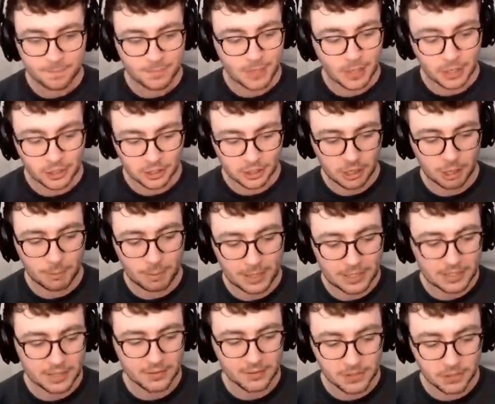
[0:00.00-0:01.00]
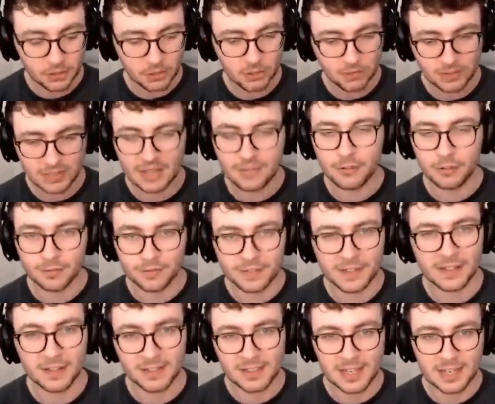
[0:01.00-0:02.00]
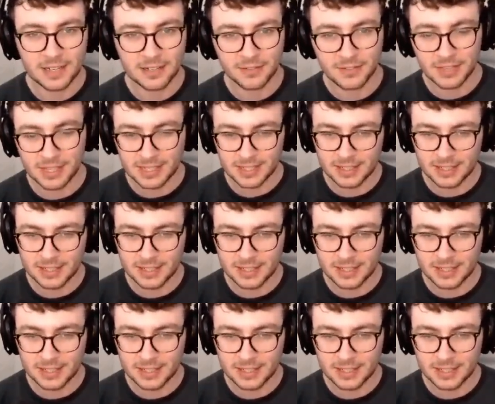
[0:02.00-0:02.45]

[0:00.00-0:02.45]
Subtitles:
On a competitive sort of level field side of things,